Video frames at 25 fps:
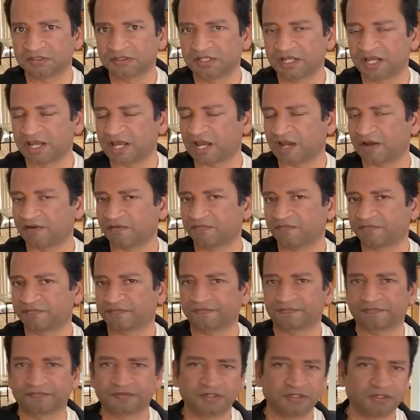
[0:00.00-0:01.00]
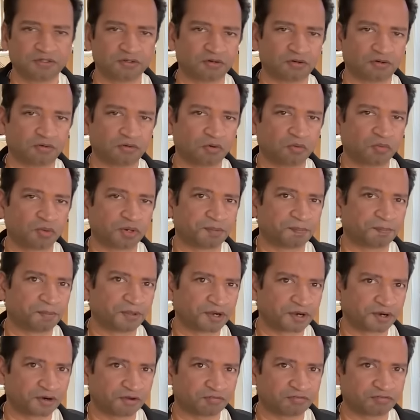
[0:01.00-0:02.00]
They have, over a
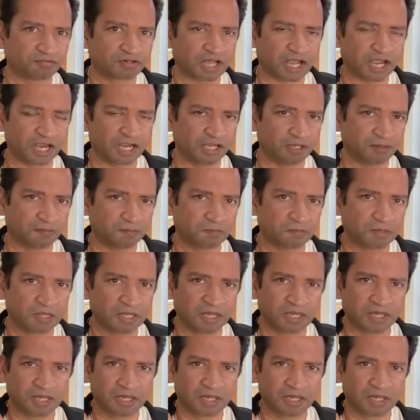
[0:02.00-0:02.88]
period of time,